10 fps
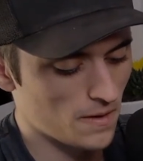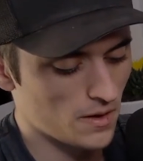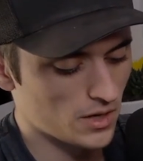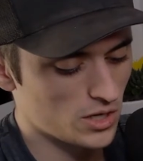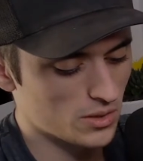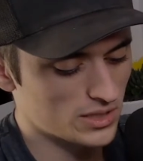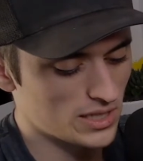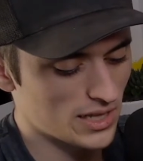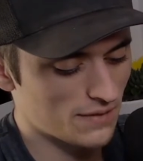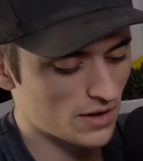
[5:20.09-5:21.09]
you can see
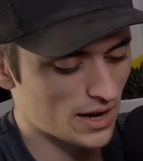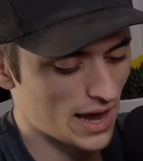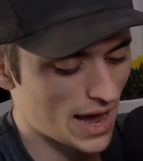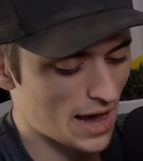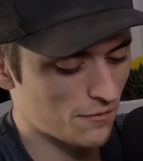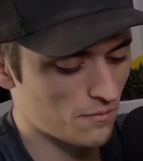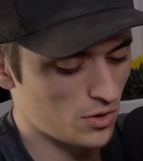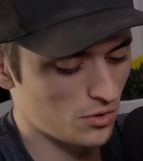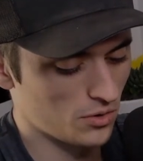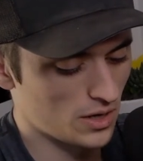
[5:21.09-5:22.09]
that I've got a half
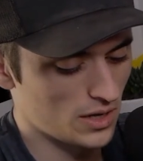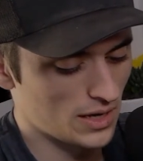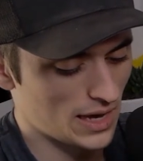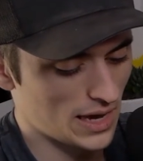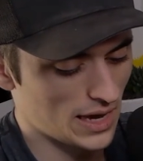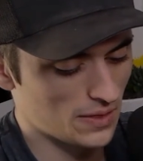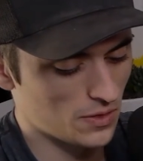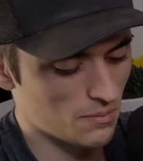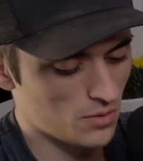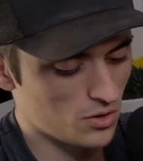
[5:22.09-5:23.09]
moon, and
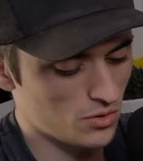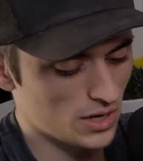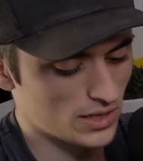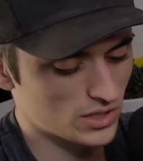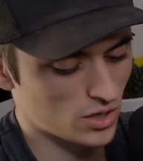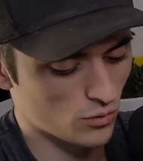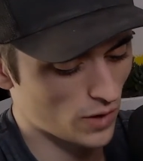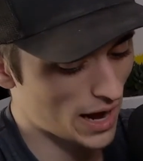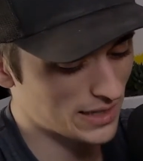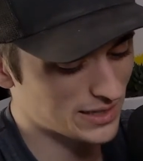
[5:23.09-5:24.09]
the moon is going to
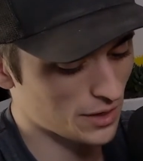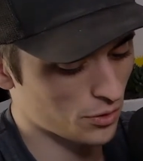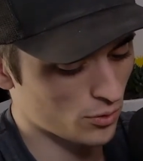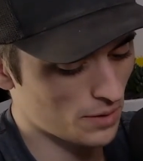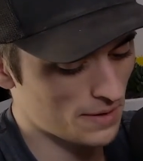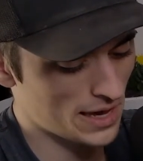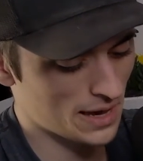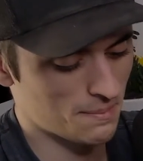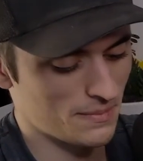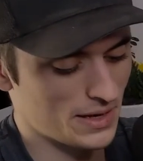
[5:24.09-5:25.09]
rise at 3
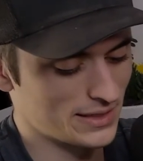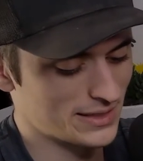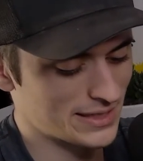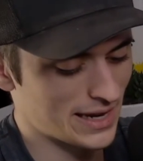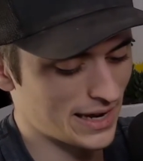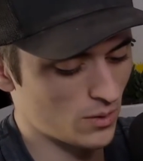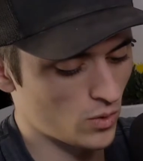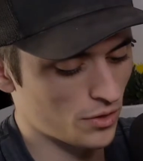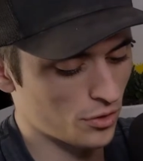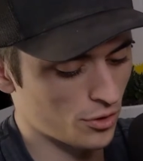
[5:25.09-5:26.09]
p.m. and set at
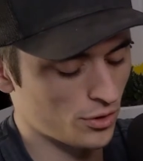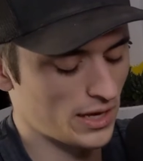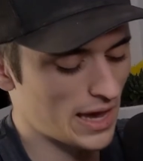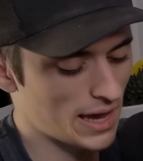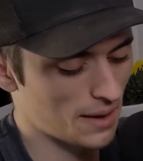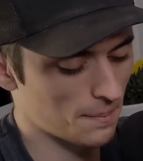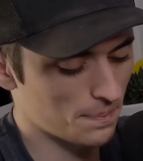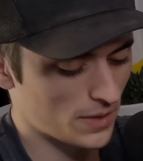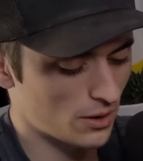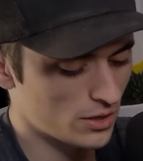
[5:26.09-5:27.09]
1:30 a.m.
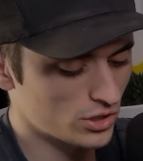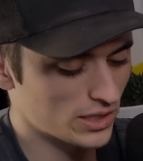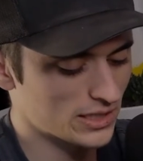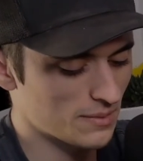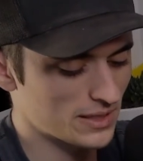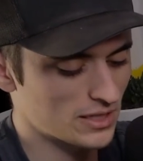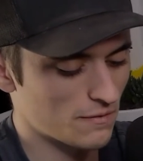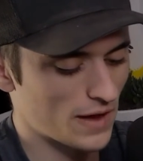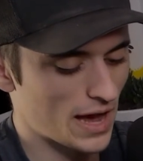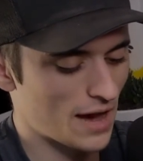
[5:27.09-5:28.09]
Now, I usually like to give
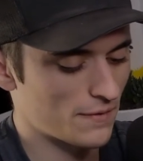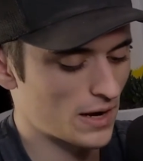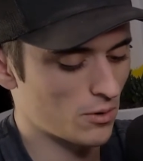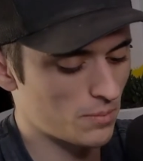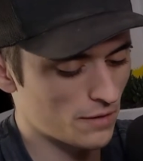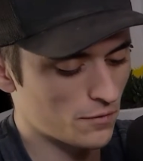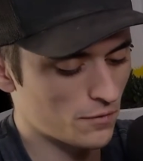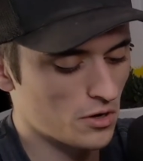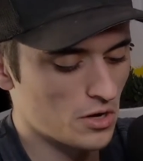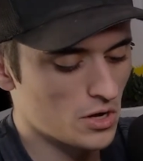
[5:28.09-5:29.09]
myself a half an hour
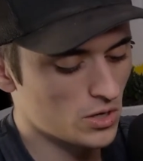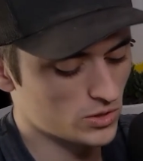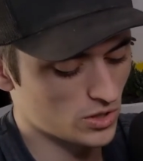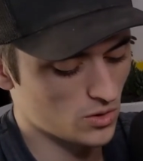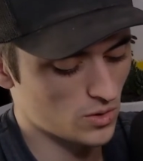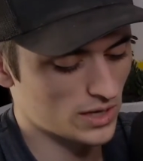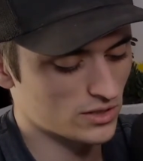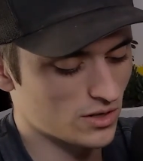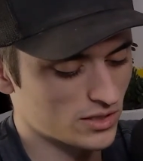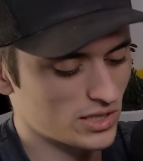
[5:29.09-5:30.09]
buffer, so as
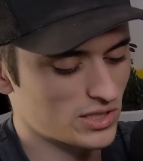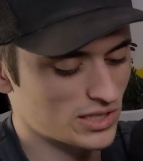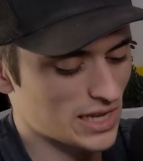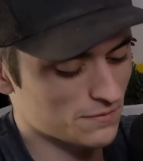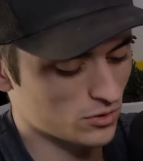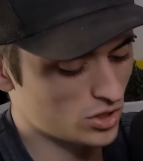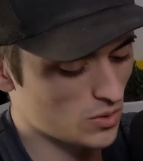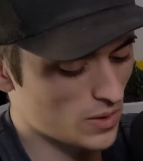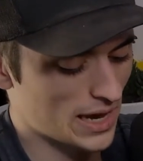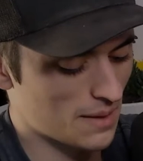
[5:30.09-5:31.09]
long as this is after
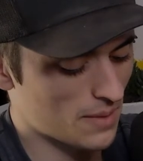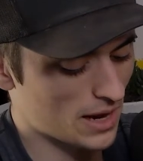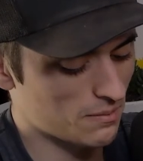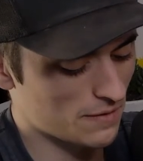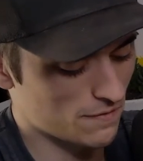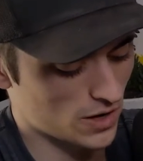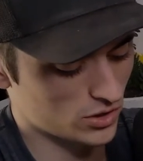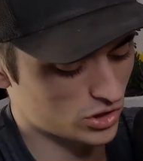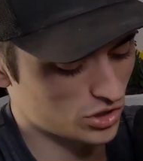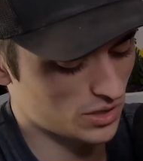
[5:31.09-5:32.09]
2 a.m., I'd be fine
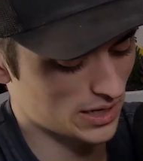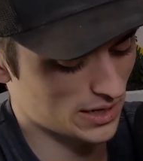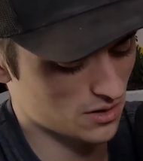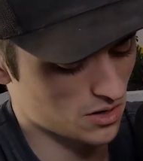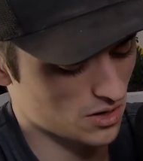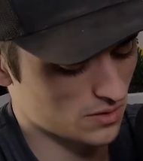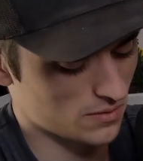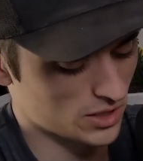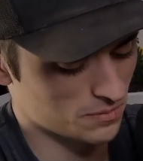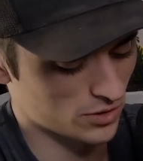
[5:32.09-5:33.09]
shooting it on
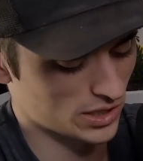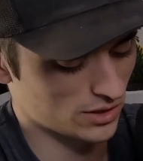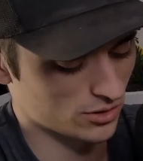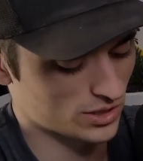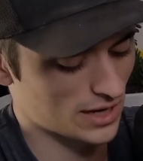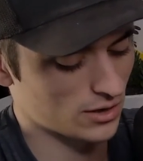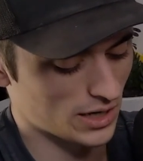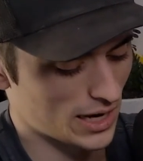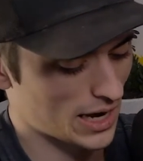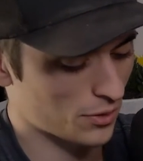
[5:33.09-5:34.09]
this particular
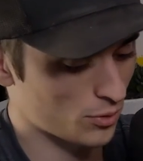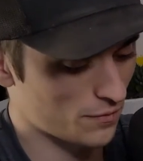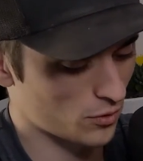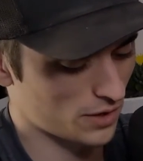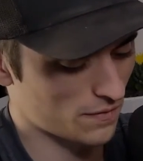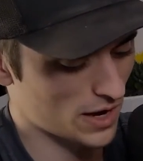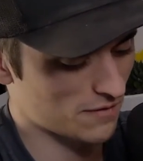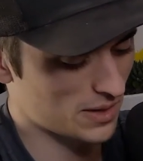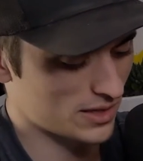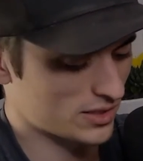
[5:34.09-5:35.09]
Saturday at
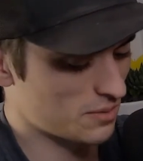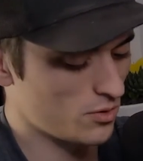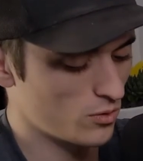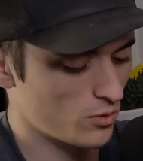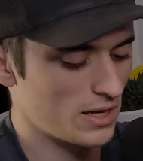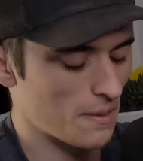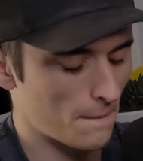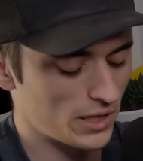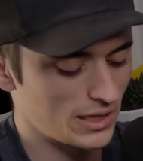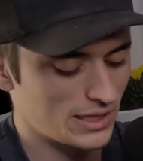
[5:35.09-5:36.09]
3:45 because the moon would be
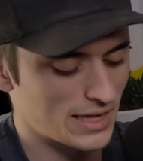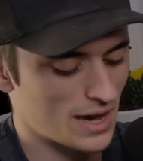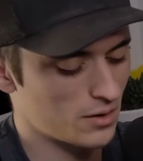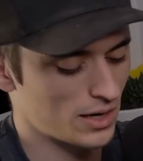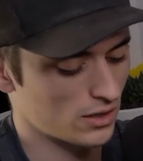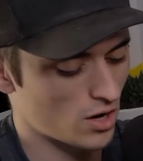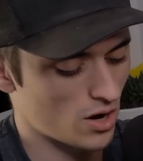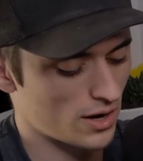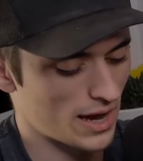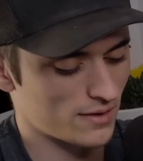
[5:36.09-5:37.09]
completely down and
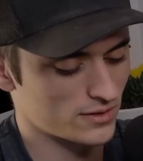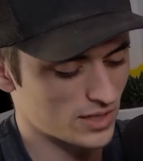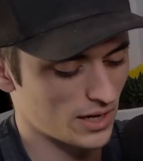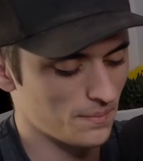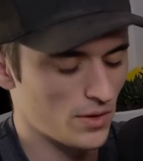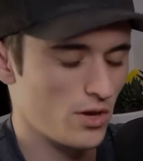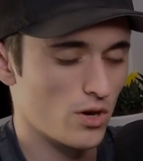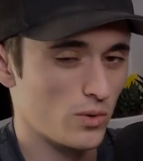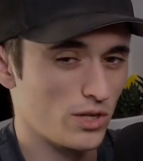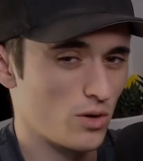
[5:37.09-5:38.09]
gone out of sight.
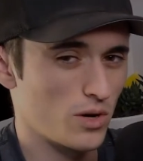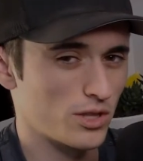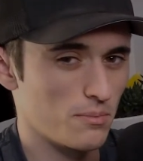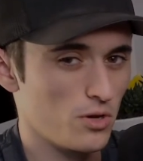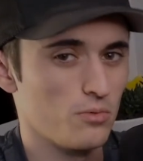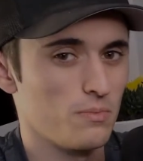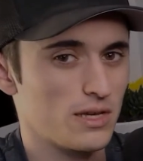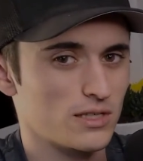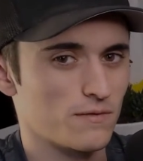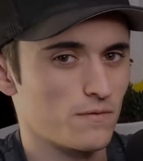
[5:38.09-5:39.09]
We don't want the moon
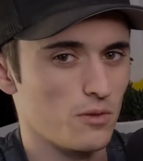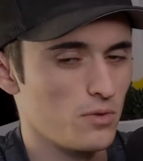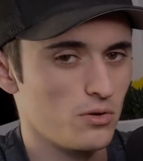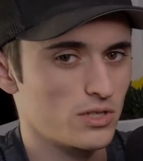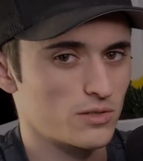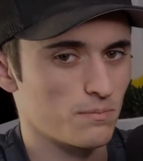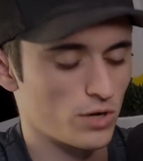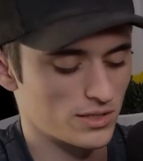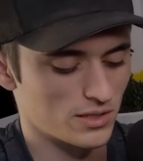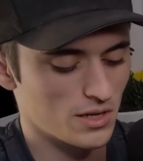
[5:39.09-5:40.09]
because if the moon is
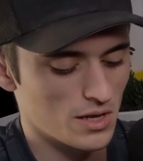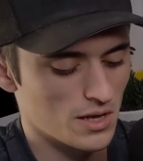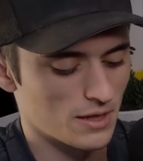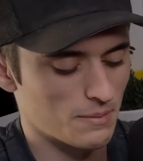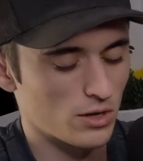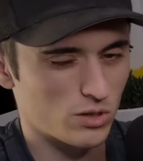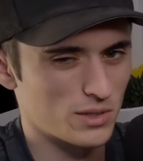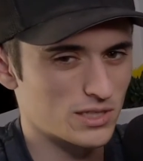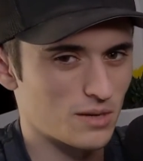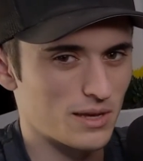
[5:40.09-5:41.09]
present, the Milky Way
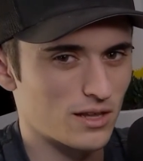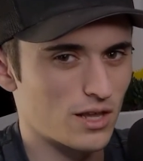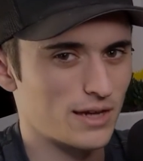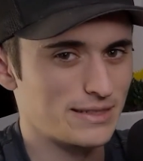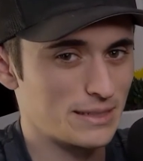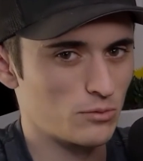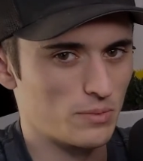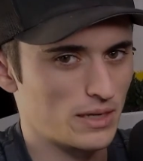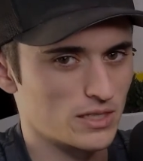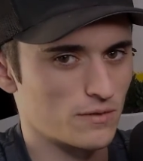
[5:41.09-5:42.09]
is going to be a lot dimmer
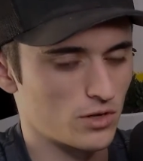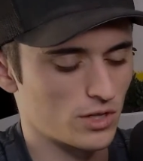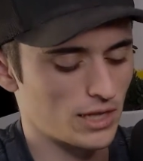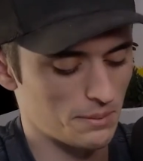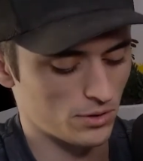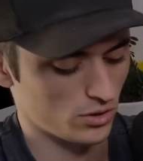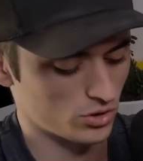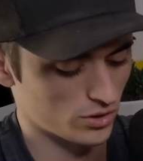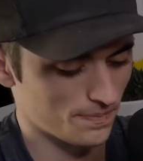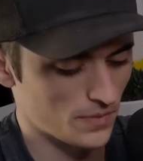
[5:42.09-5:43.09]
because of all the light pollution.